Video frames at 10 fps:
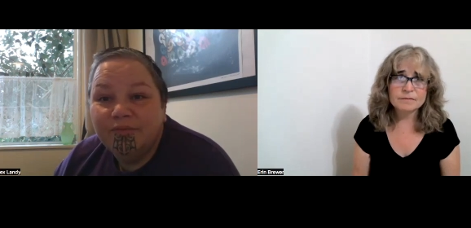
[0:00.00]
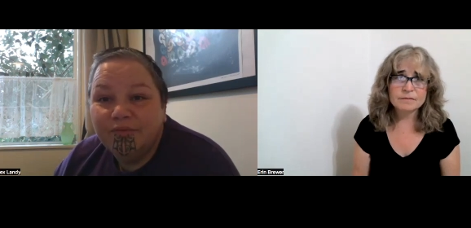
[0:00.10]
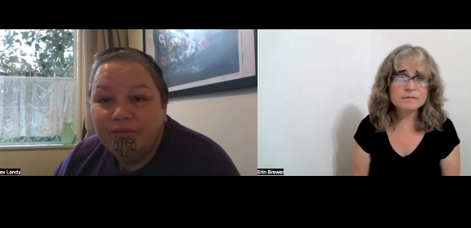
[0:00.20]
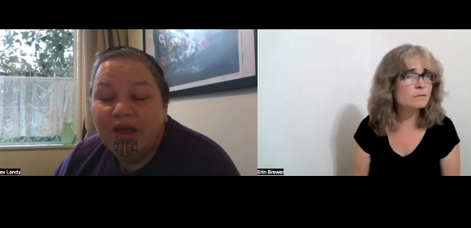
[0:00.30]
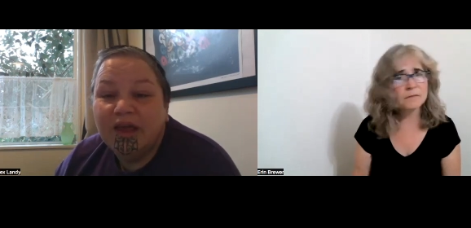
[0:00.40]

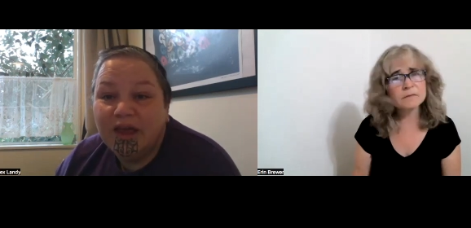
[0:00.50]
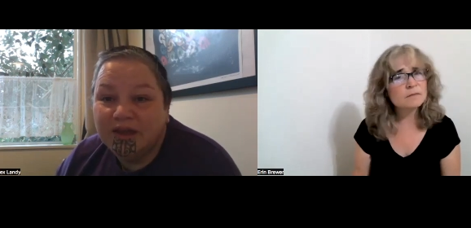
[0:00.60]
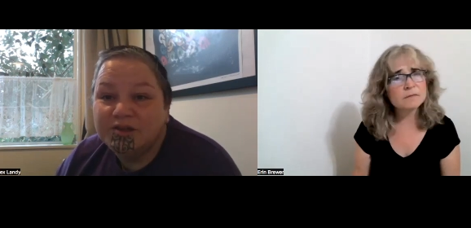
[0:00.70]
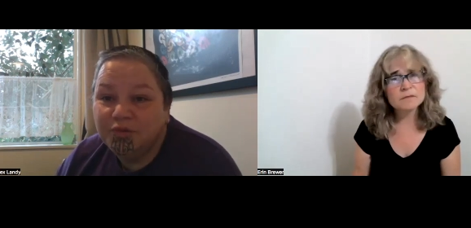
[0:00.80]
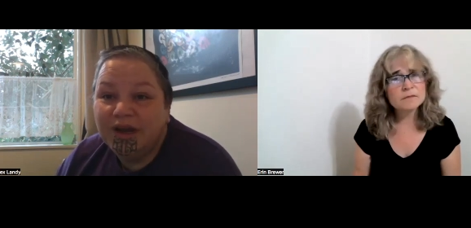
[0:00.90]
Speaker 1: Nick
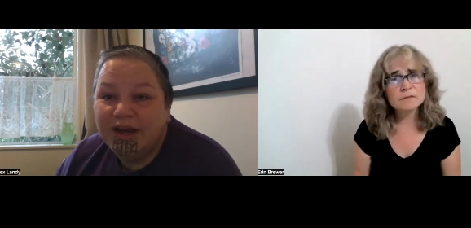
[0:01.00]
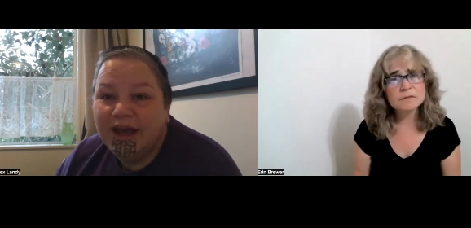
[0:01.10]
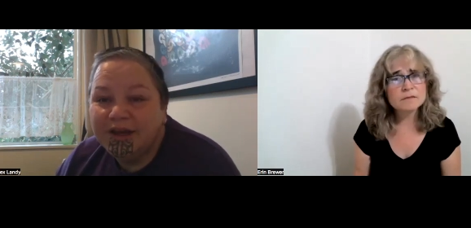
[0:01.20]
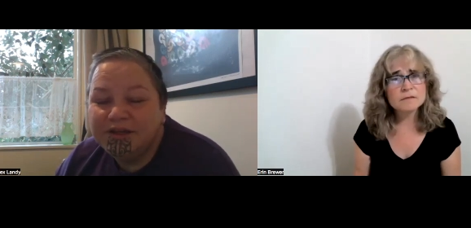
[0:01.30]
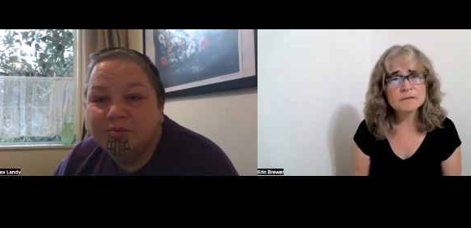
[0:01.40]
Heke's really
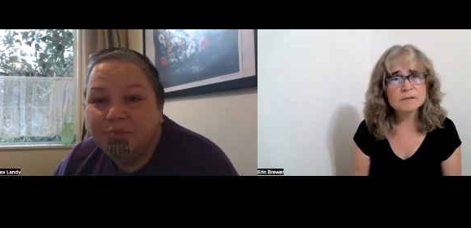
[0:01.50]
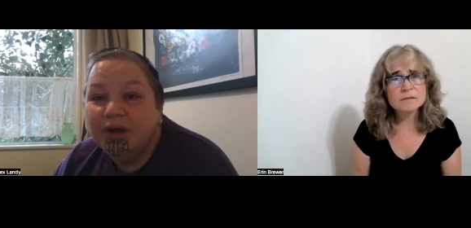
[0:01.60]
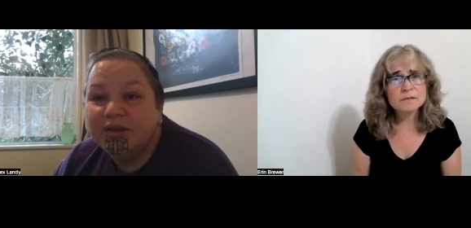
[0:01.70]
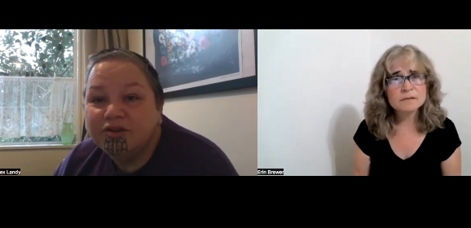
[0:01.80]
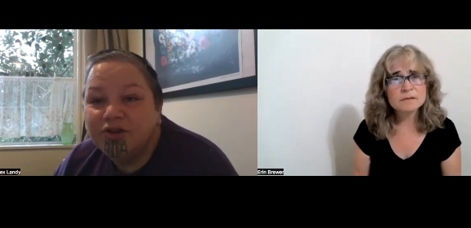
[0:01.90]
hated
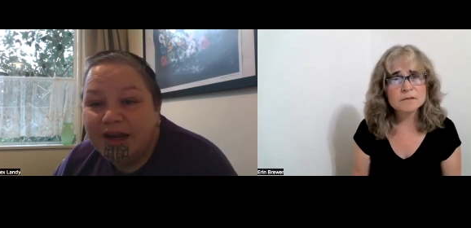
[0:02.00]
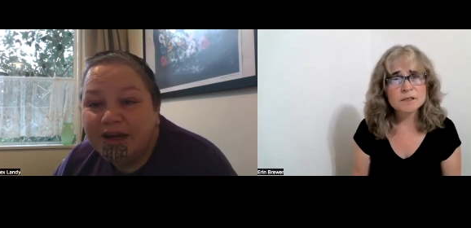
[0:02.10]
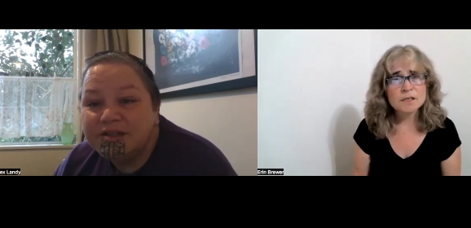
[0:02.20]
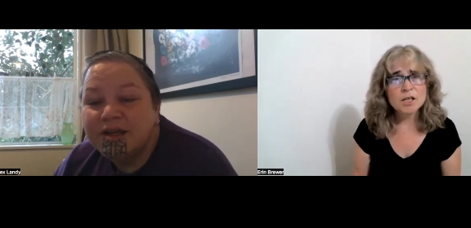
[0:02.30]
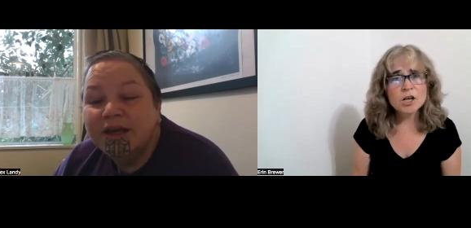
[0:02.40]
by the
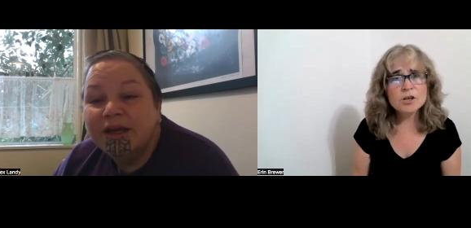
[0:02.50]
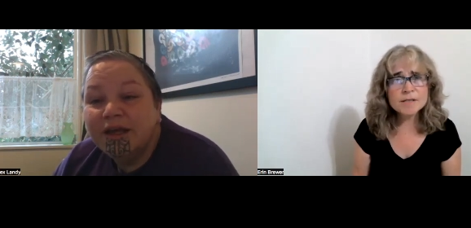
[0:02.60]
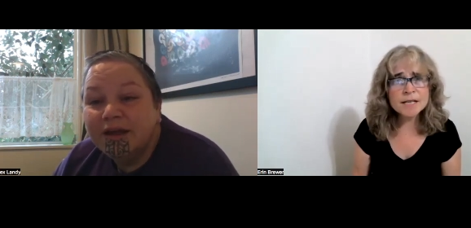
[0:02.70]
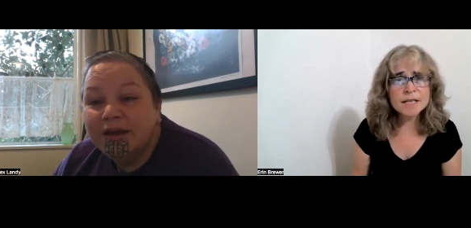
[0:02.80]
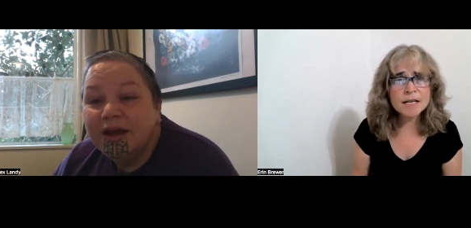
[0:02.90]
trannies.
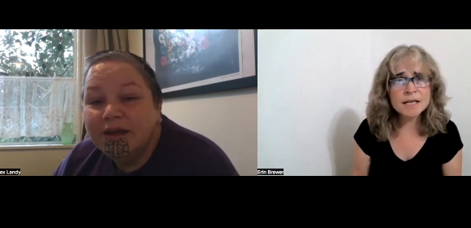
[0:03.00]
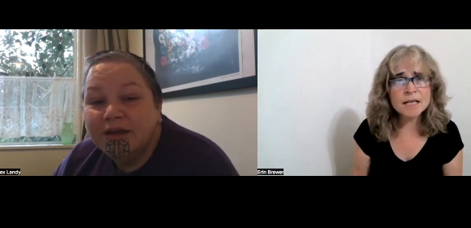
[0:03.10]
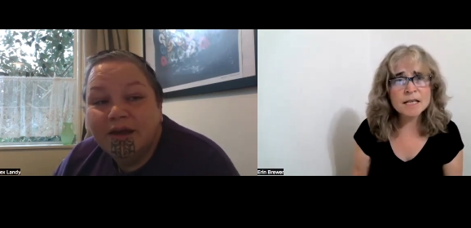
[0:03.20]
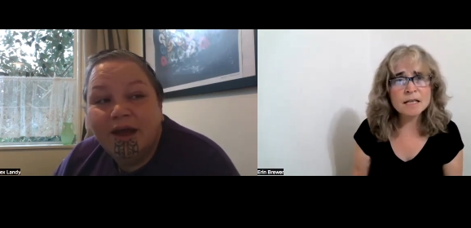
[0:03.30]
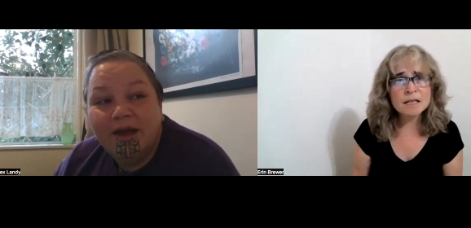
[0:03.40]
Who's Nick, Nick
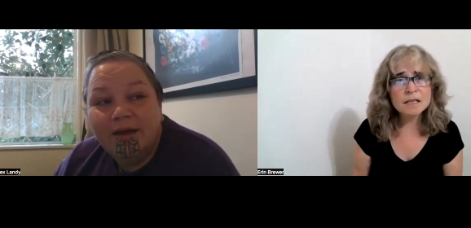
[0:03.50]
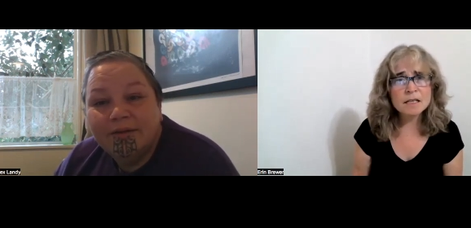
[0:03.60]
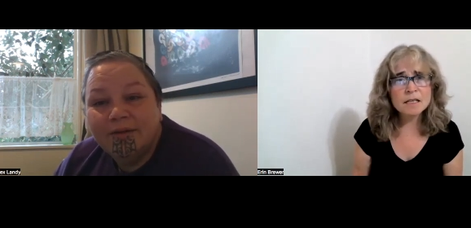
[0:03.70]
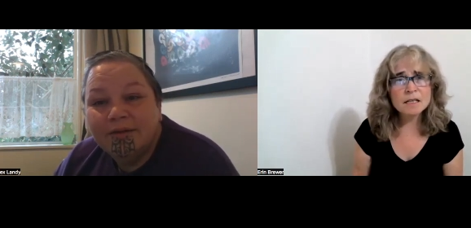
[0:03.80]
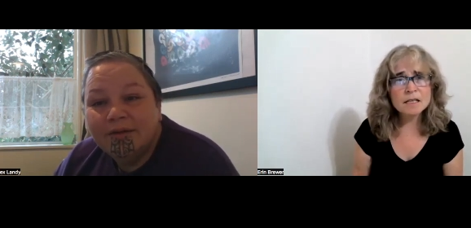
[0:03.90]
Heke? Uh,
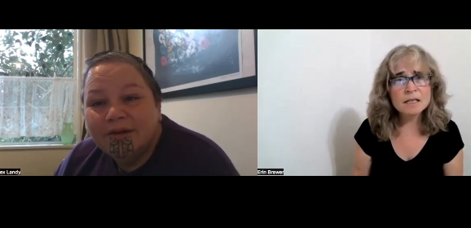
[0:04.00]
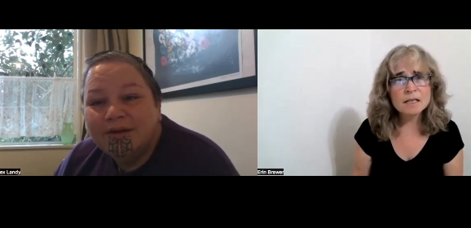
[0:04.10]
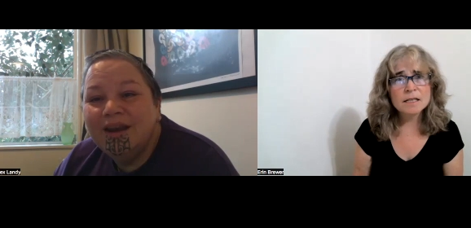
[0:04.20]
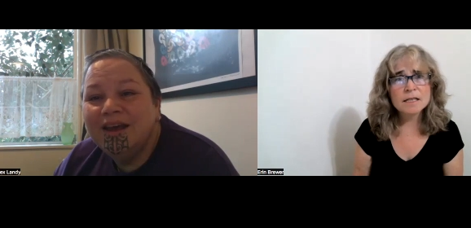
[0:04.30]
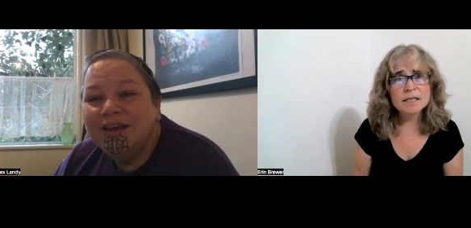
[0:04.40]

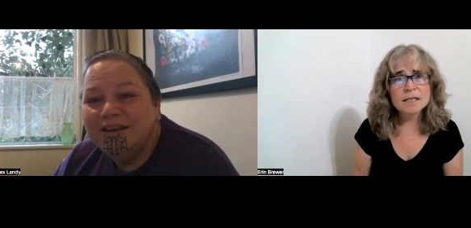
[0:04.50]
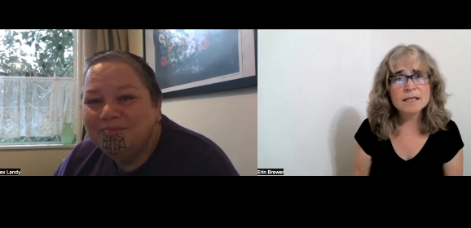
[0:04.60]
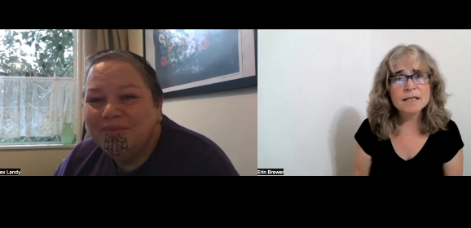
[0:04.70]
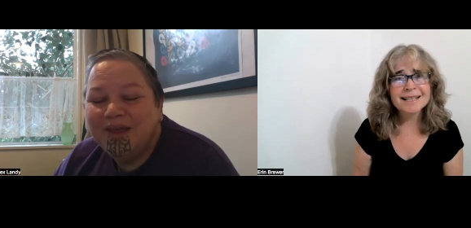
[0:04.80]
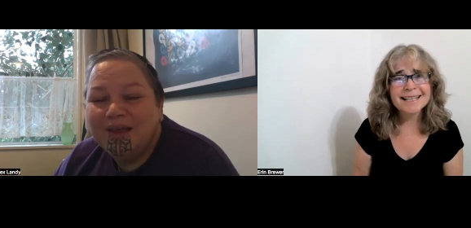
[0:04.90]
Nick
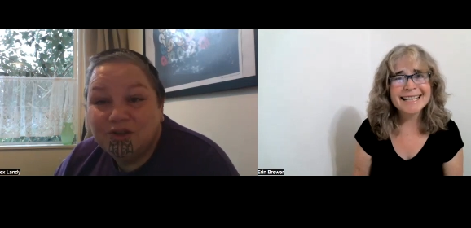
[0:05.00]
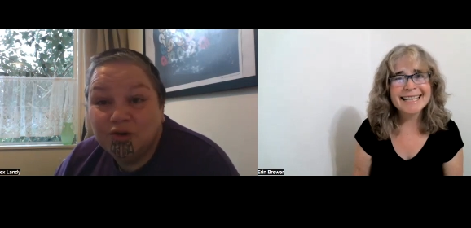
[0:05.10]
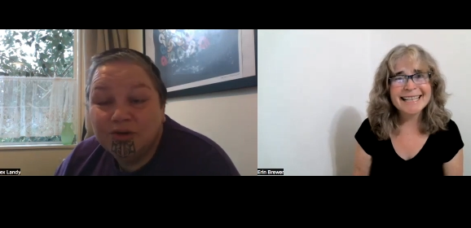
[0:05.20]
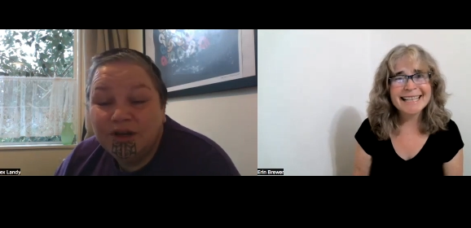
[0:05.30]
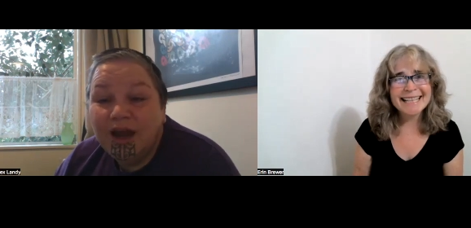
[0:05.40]

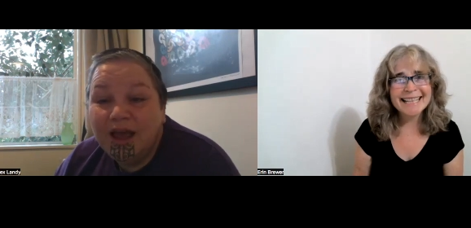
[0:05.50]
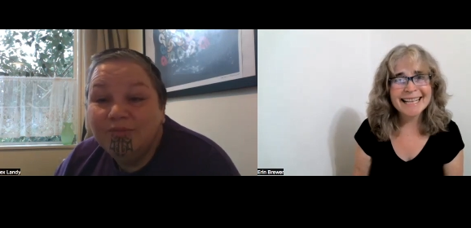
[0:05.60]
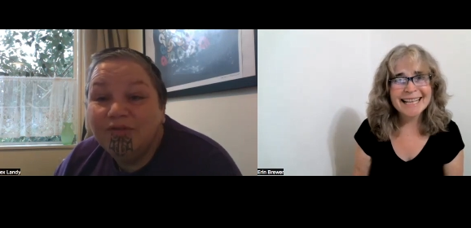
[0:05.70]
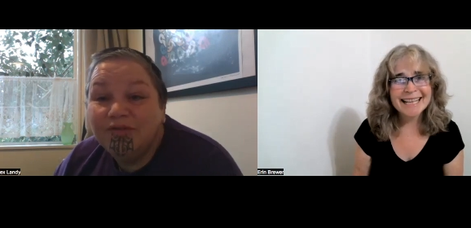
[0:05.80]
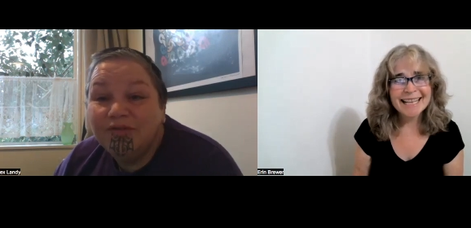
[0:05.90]
took the
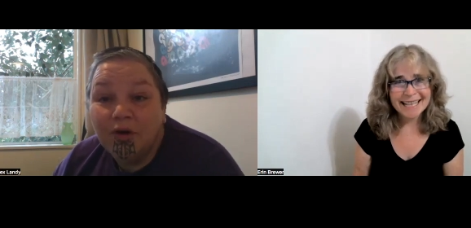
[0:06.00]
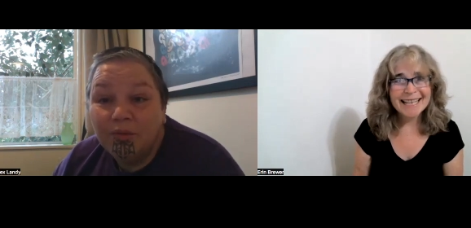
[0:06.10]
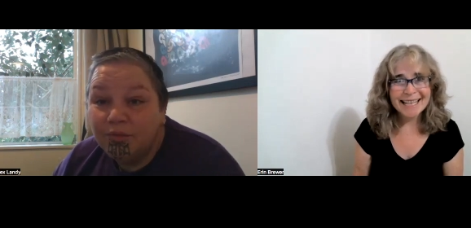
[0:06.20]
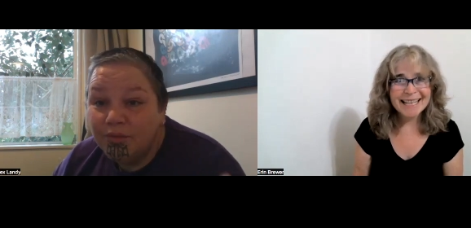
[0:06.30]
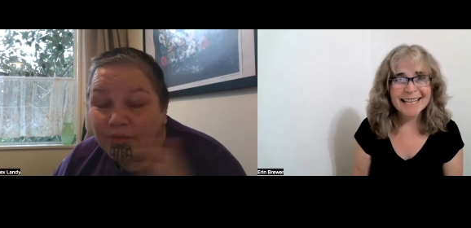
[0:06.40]
name
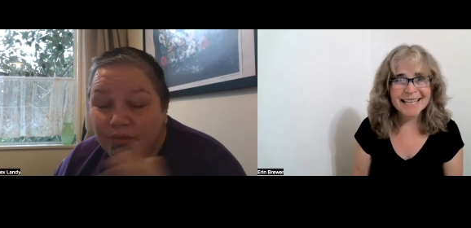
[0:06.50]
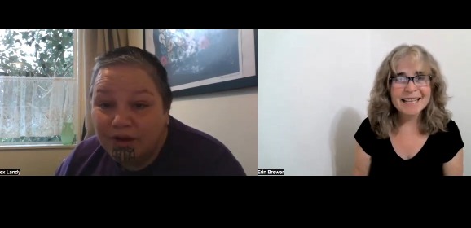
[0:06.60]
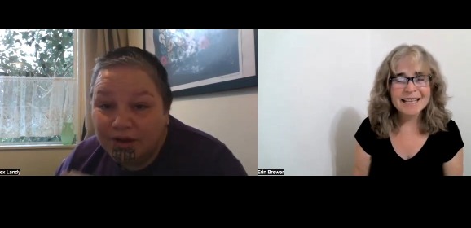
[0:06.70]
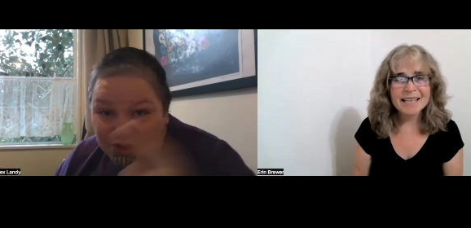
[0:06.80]
from the